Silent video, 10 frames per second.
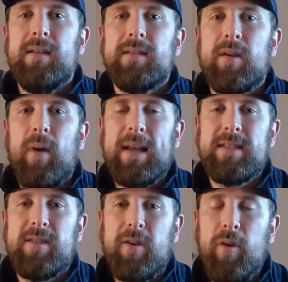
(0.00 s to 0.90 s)
So
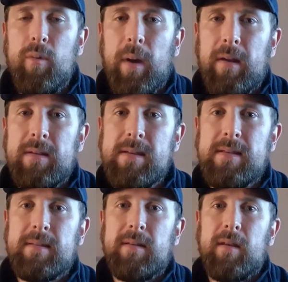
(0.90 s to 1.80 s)
as
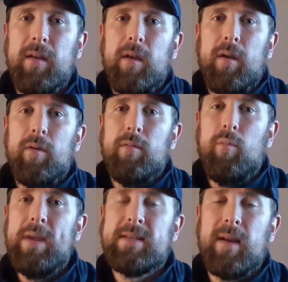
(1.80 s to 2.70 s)
humans,
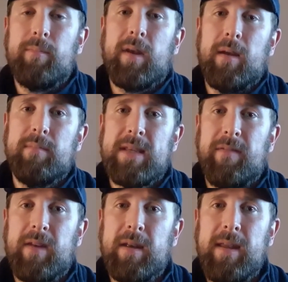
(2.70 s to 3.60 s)
we sometimes
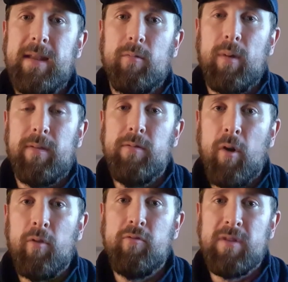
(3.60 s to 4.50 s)
have to deal with
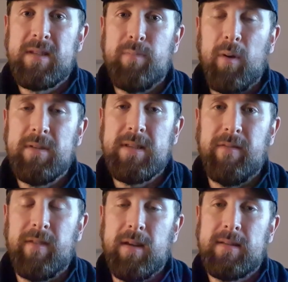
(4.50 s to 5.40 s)

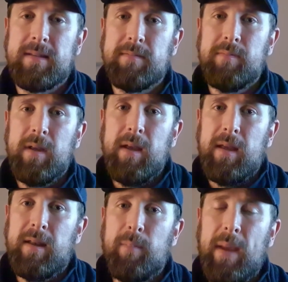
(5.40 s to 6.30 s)
non-responsiveness.
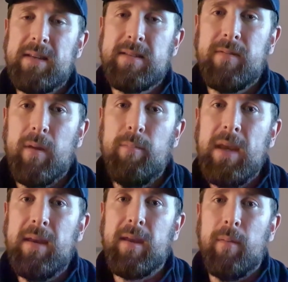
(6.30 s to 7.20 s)
It depends on the
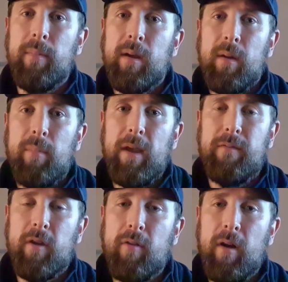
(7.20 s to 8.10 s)
medium, but
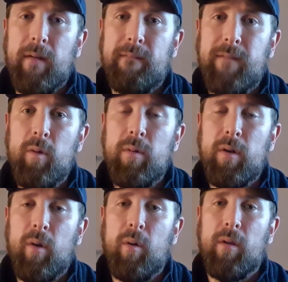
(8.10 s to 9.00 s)
if you're on a phone
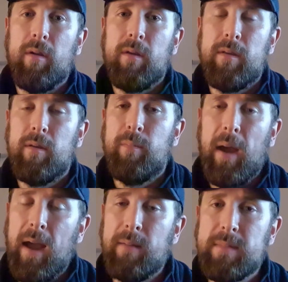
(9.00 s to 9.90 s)
call, you'd
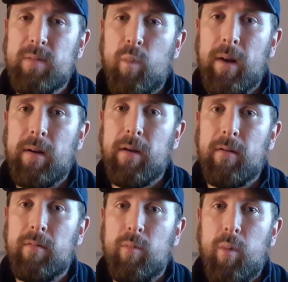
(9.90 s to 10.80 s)
perhaps
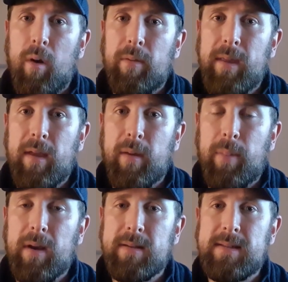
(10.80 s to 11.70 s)
wonder what the other
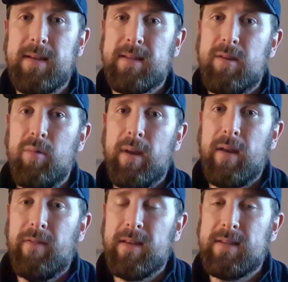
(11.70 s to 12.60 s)
person is doing
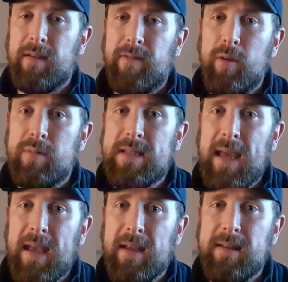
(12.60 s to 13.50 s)
if it's a few
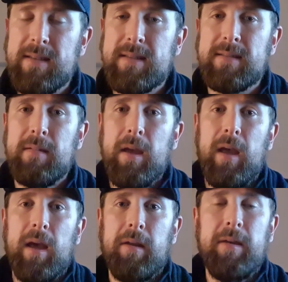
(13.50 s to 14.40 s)
seconds,
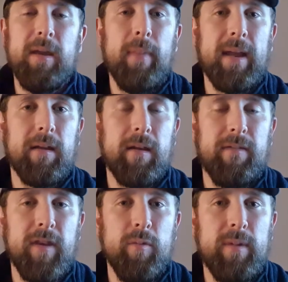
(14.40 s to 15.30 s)
an email a
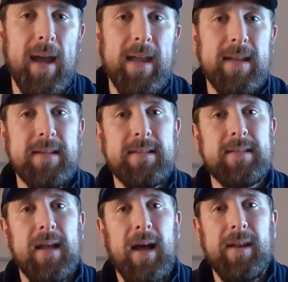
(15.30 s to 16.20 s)
few
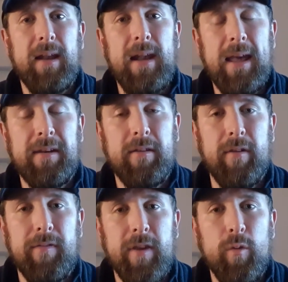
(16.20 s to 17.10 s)
days, and a letter
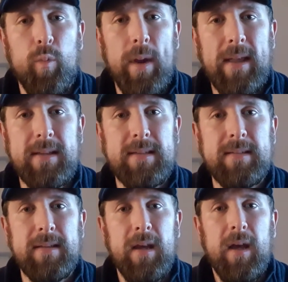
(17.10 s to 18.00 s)
a few
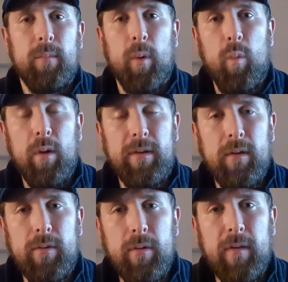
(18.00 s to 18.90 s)
weeks. But what do
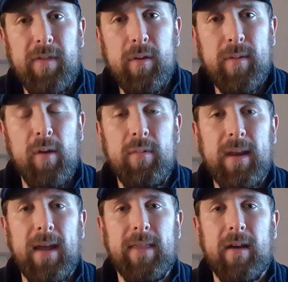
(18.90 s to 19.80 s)
you do if you don't
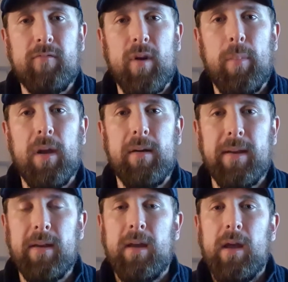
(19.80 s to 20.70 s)
get that reply?